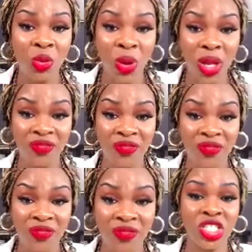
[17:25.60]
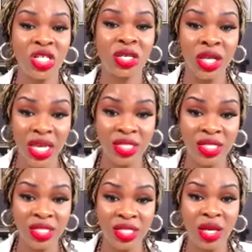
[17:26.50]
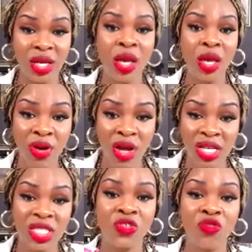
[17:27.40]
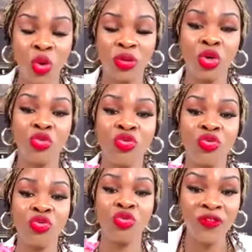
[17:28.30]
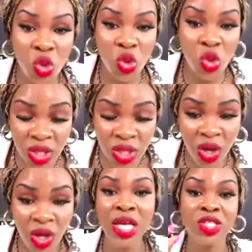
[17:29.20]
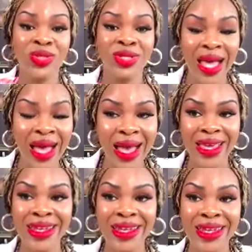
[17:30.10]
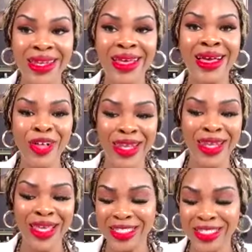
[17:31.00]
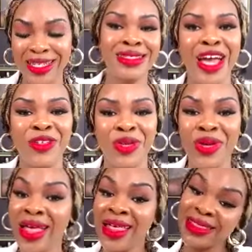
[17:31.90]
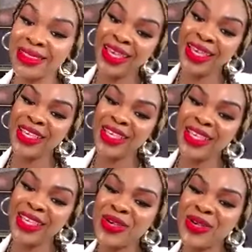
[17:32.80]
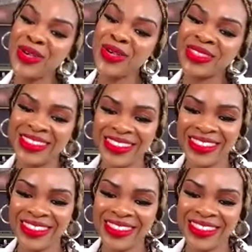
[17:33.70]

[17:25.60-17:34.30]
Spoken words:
qualification collector process for the refusal to sign collection scenario. Thank you.